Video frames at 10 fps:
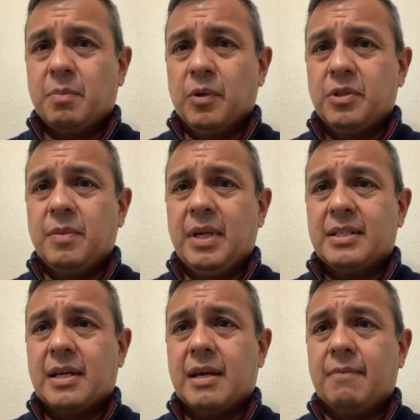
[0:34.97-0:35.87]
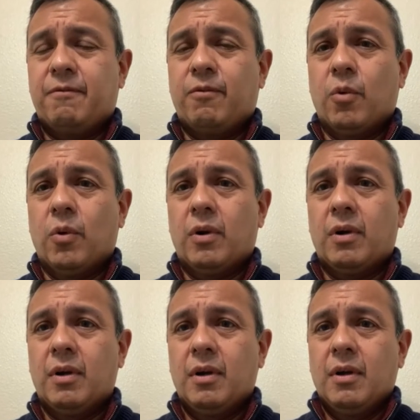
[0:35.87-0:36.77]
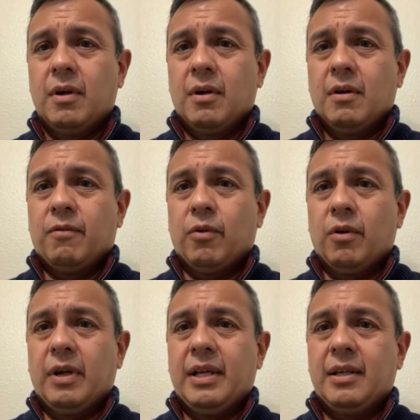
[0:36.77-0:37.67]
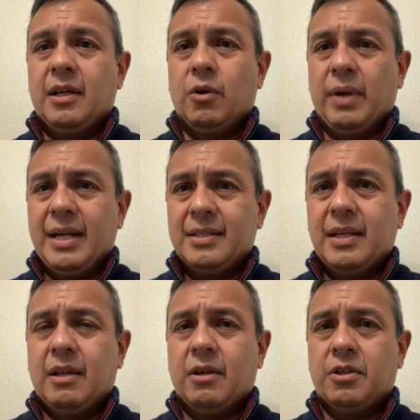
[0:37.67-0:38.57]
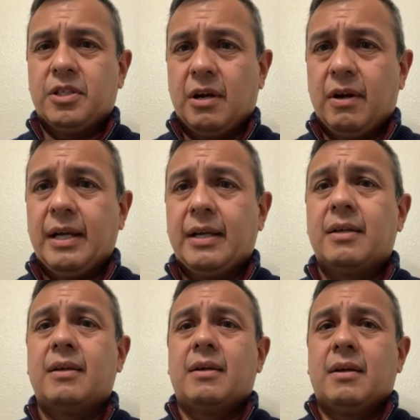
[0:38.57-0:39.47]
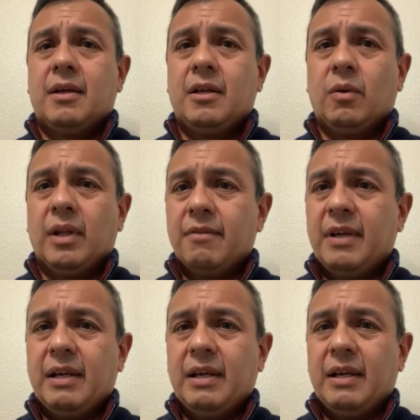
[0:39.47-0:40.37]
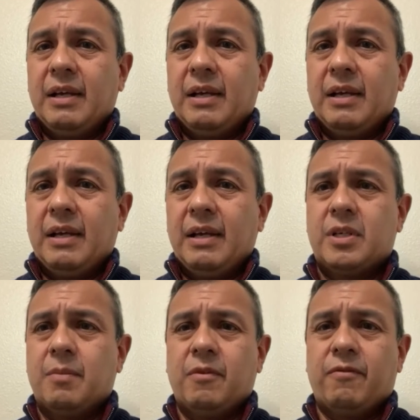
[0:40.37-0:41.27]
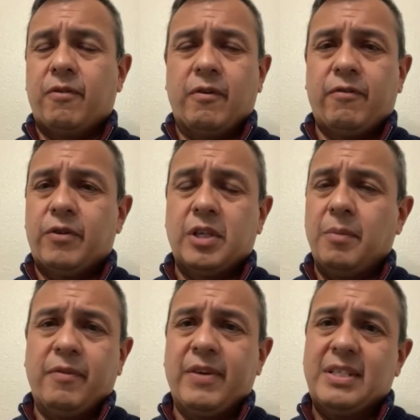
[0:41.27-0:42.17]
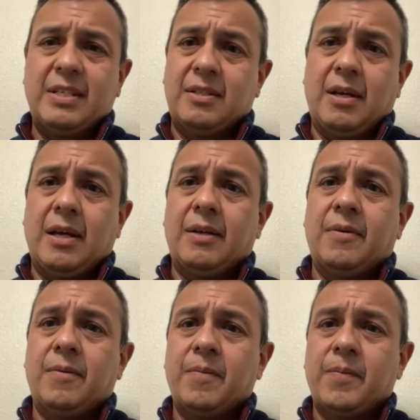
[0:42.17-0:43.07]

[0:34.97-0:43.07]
the holidays, it's supposed to be a time for for you know getting together, sharing, you know, loving family, stuff like that. For some for some of us, it's not.